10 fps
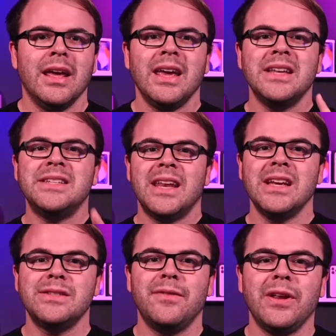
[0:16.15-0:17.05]
In
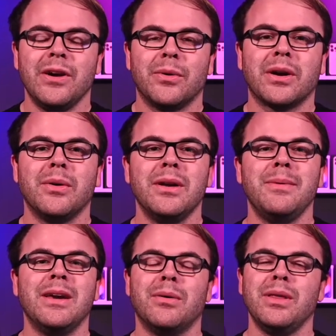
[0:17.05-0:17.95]
today's video, we're going to
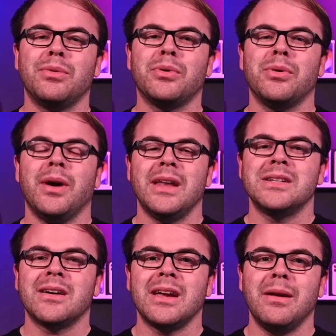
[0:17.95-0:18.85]
be going through and
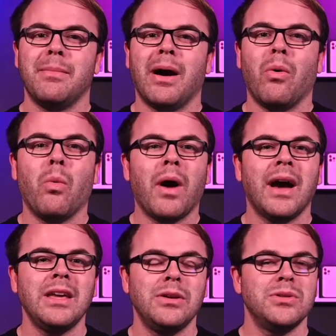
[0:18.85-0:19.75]
talking about
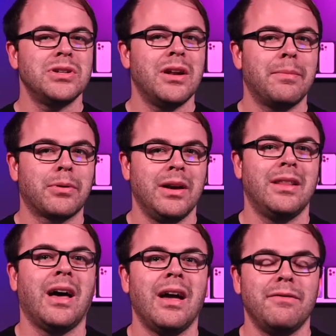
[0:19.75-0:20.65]
why you should upgrade to
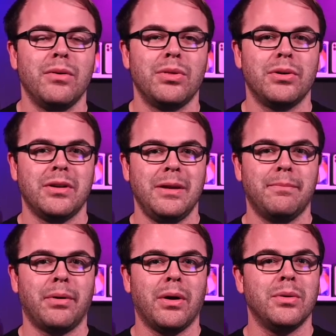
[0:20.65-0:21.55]
the iPhone 13
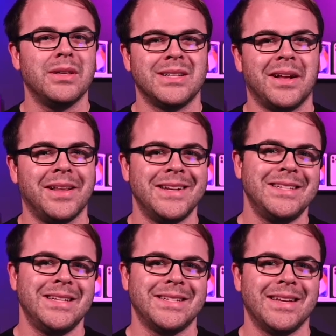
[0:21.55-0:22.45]
Pro this holiday
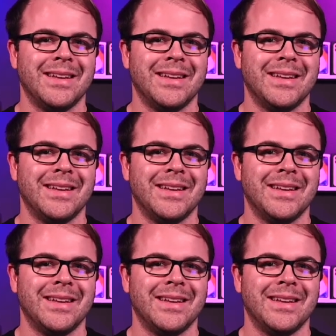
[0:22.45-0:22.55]
season.